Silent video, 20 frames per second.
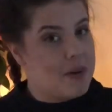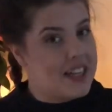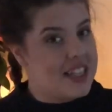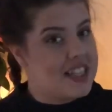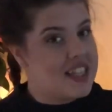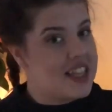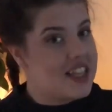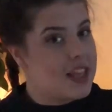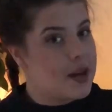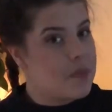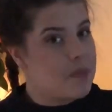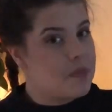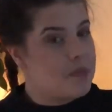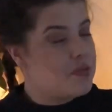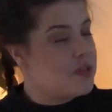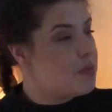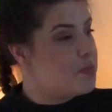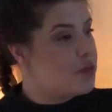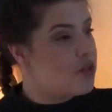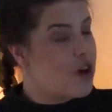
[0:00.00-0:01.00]
please hit that
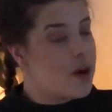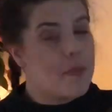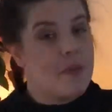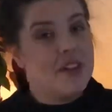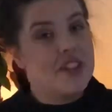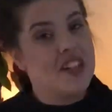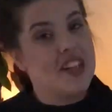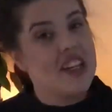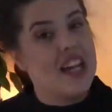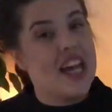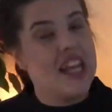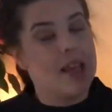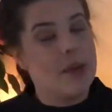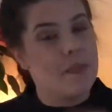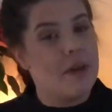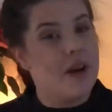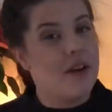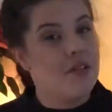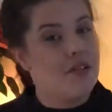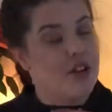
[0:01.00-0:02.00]
subscribe button and the
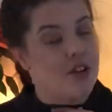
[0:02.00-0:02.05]
bell